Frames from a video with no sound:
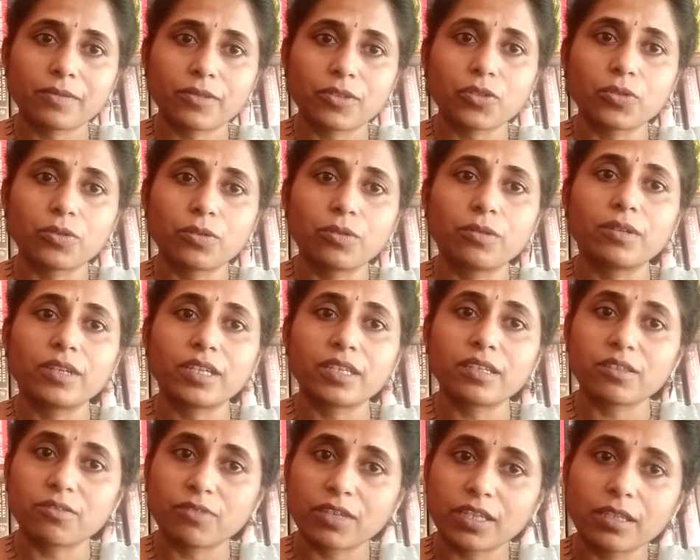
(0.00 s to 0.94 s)
So
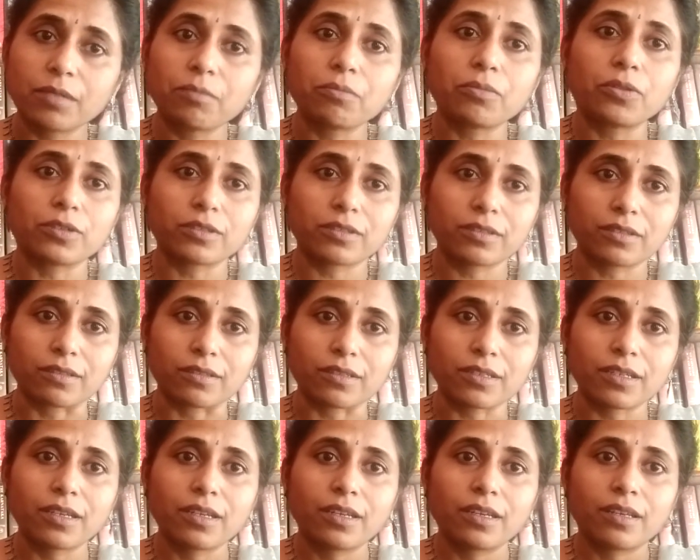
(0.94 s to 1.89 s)
it is very
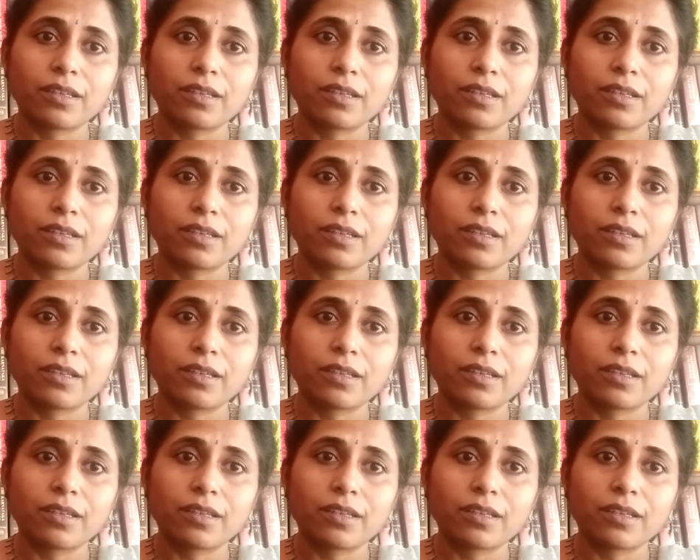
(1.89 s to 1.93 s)
important